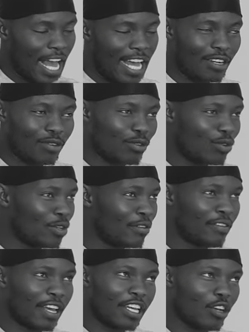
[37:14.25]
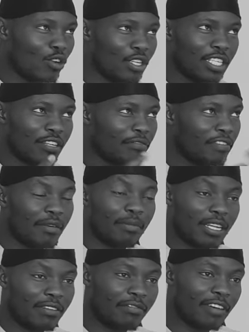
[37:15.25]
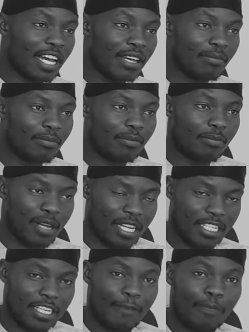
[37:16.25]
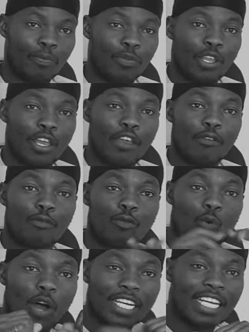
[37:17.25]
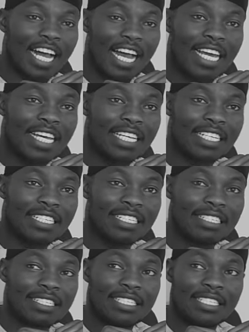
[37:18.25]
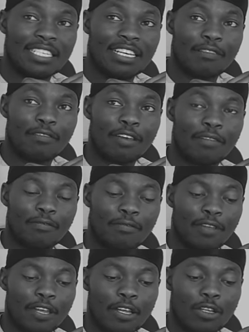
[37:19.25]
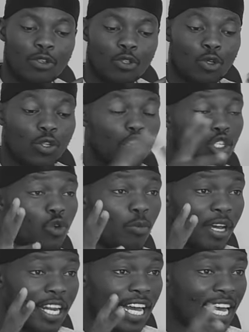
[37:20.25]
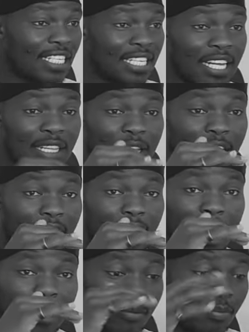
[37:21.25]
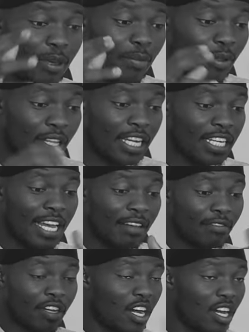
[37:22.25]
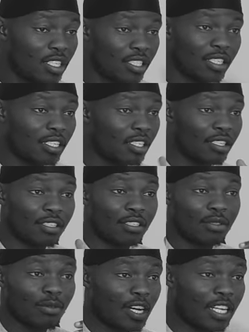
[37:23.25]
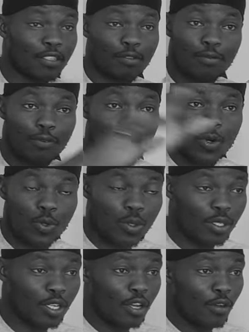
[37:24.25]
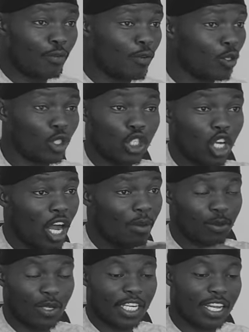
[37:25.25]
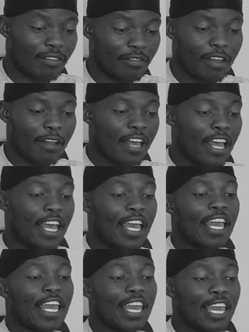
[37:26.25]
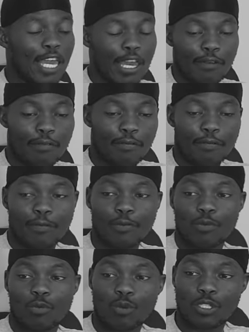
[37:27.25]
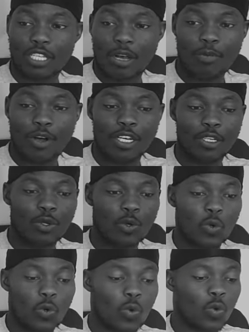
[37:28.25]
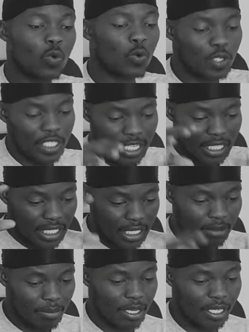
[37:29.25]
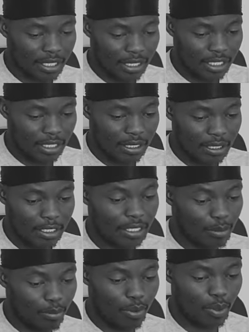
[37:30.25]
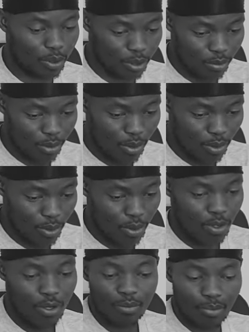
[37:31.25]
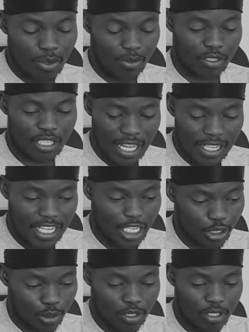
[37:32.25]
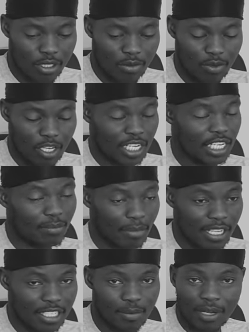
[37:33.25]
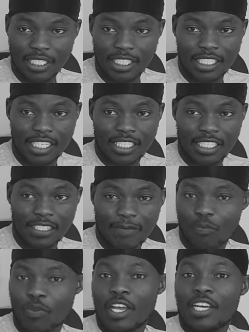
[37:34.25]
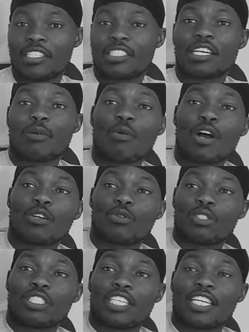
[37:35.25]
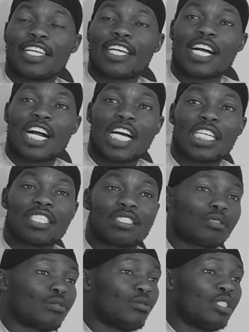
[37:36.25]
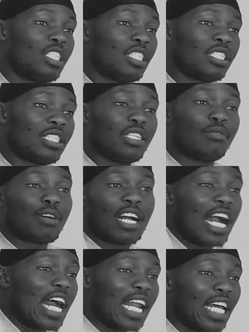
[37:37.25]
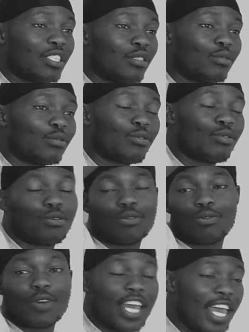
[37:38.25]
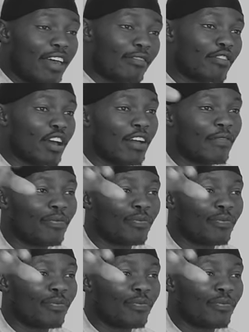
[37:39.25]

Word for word: I don't know if I can call it a family vibe, but if one guy, is, if, if so the new money guys are, are, are the people that have castles, what phone yeah. phone shops, whatever. If someone who's at Zimex, Zimpost Mall, posts that their shoes were cleaned by SmartZhet, someone who's selling cars could easily my garage or wherever